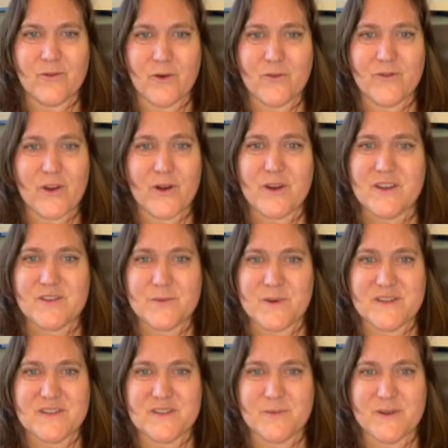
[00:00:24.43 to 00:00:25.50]
for various
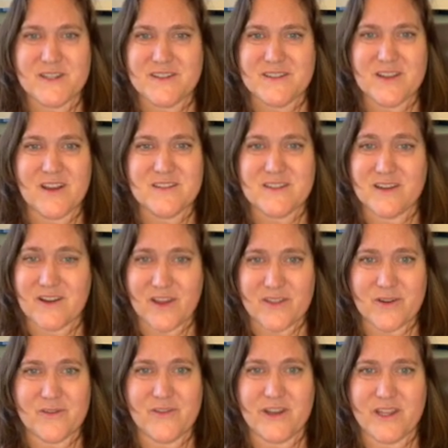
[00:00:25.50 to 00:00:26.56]
reasons we discuss on
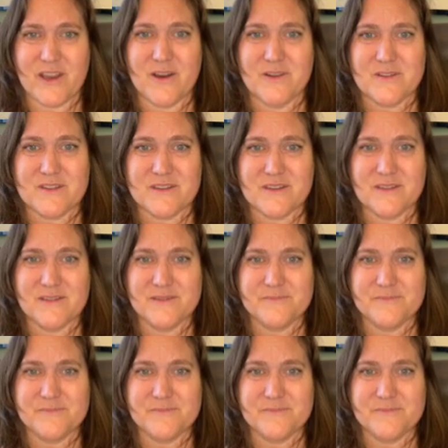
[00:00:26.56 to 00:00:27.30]
other videos.